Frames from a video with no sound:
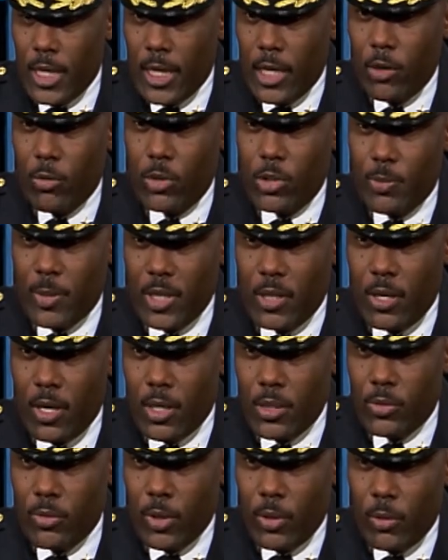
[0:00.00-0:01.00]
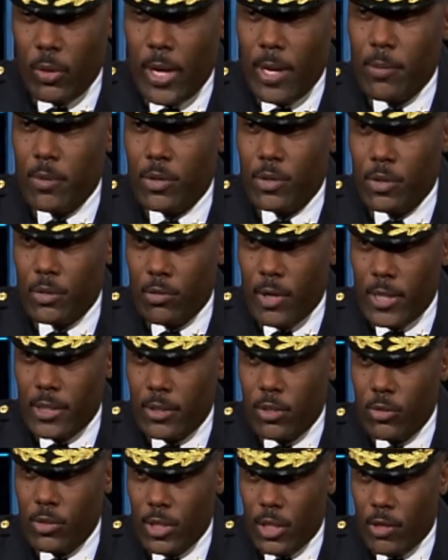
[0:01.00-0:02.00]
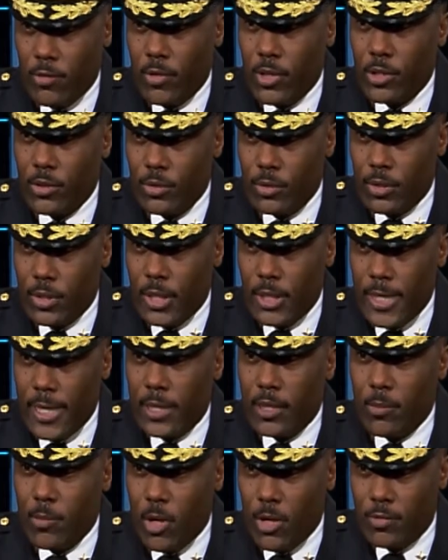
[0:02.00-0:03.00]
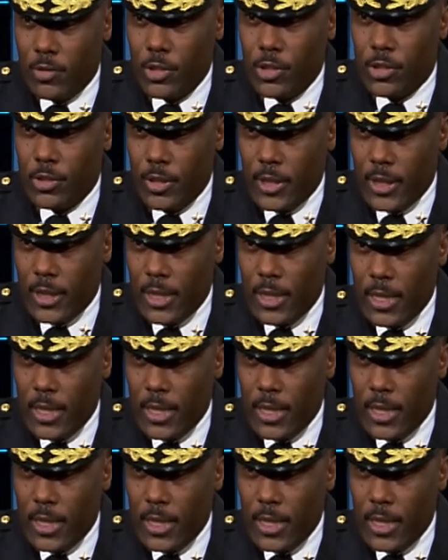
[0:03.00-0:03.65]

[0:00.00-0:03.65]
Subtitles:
it was because we were able to arrest those individuals and take them off the street.